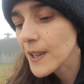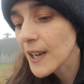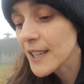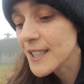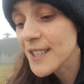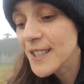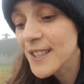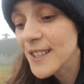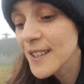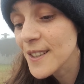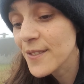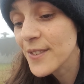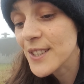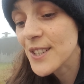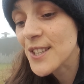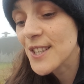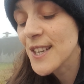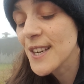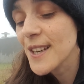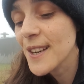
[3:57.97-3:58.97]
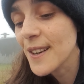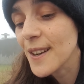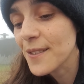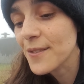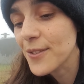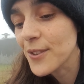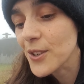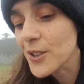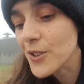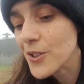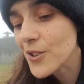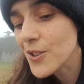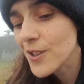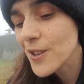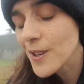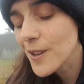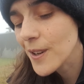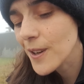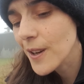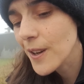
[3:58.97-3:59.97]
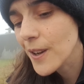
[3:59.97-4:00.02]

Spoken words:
I didn't even see it at first.